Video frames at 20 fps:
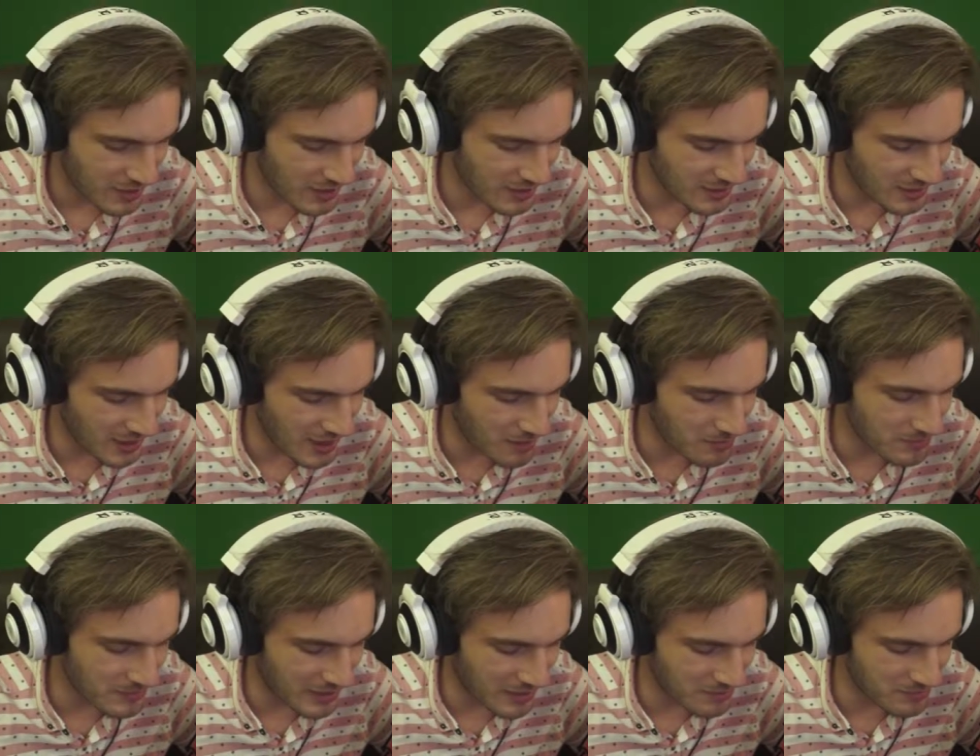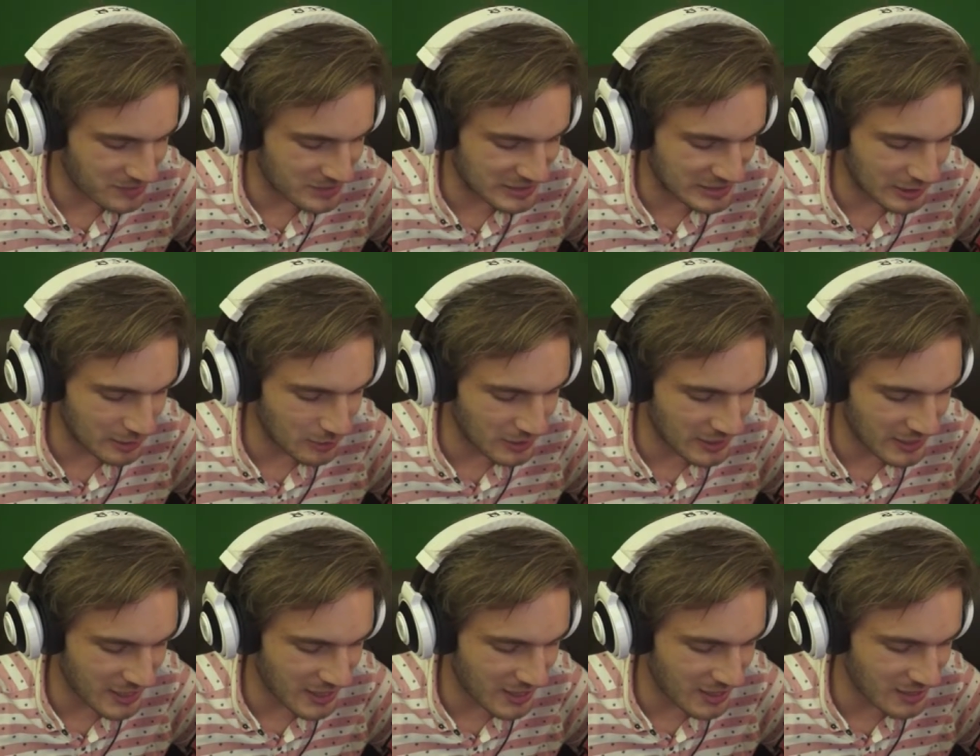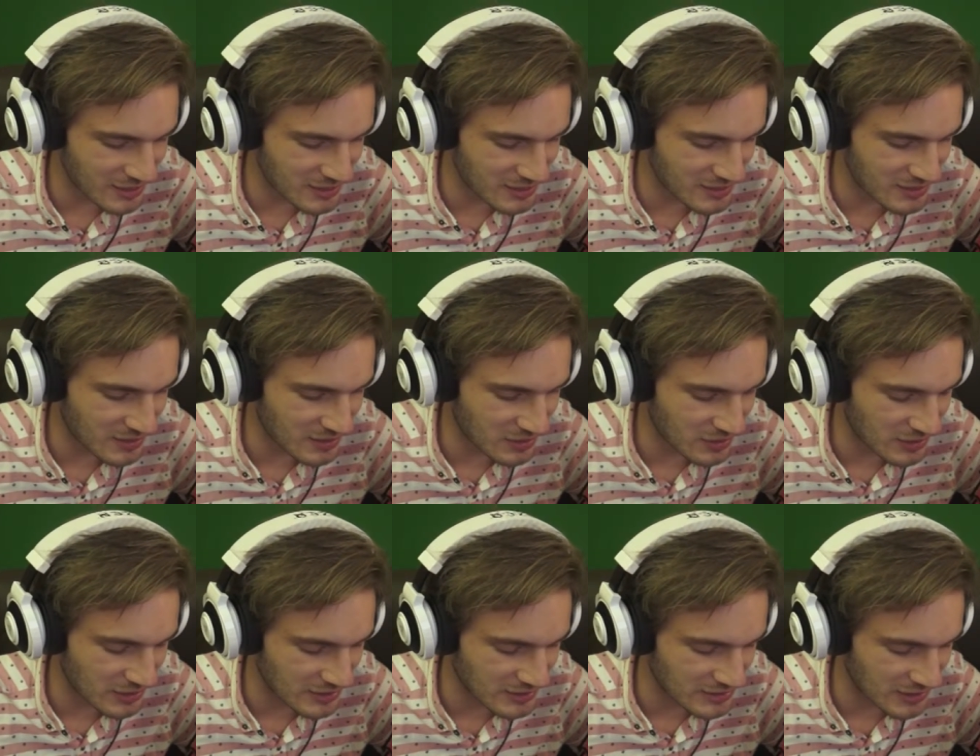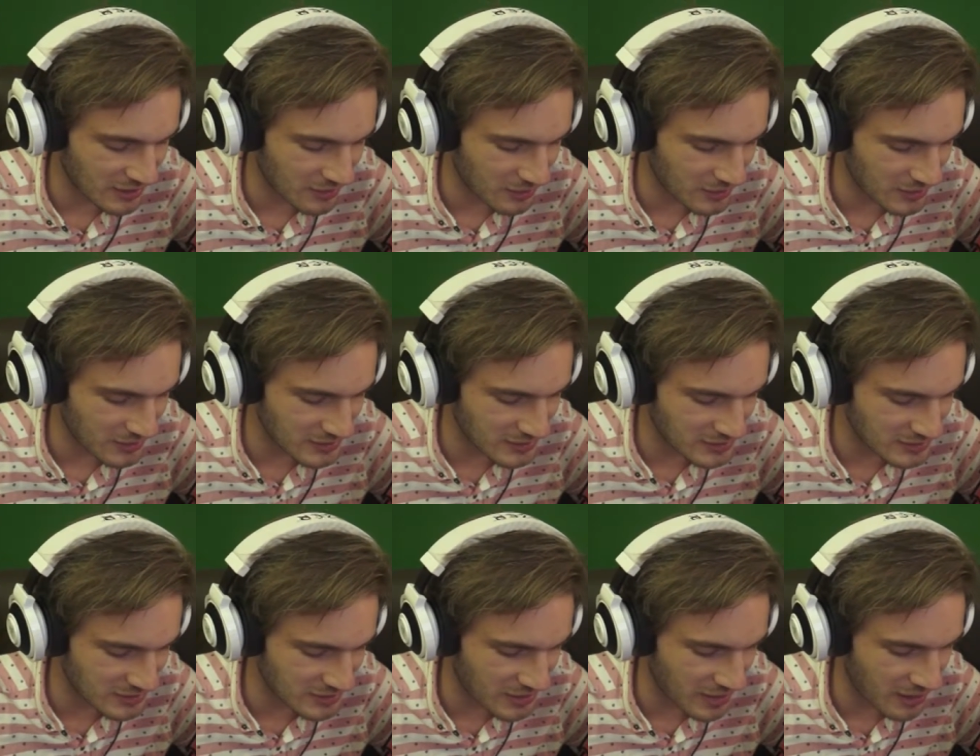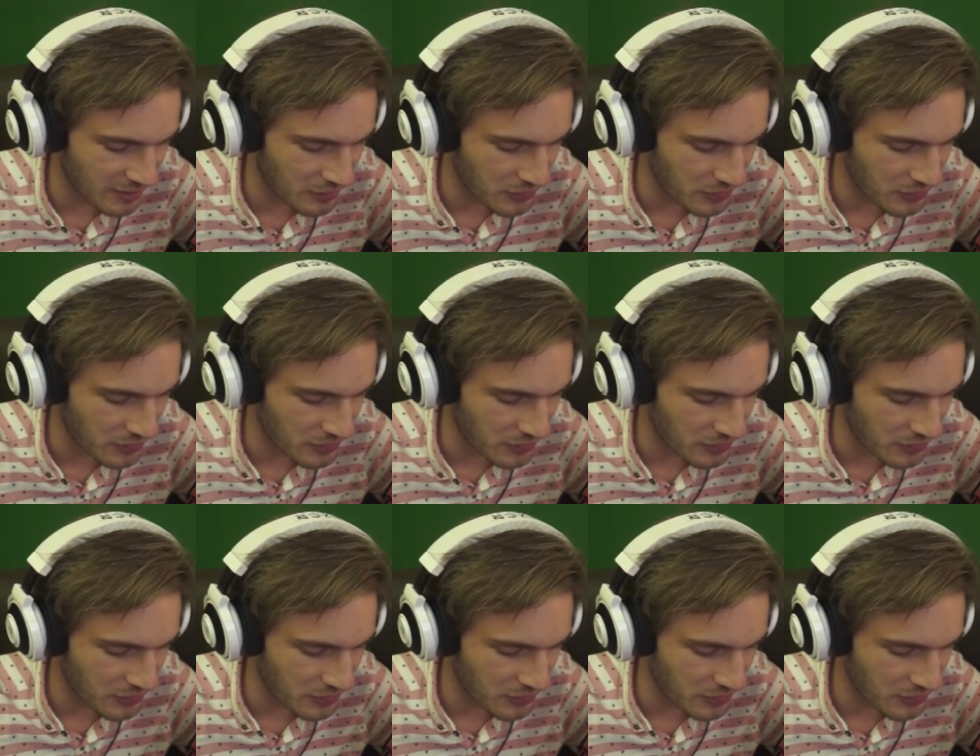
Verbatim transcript: Okay, I'm I'm slowly getting addicted to this. I don't think this is a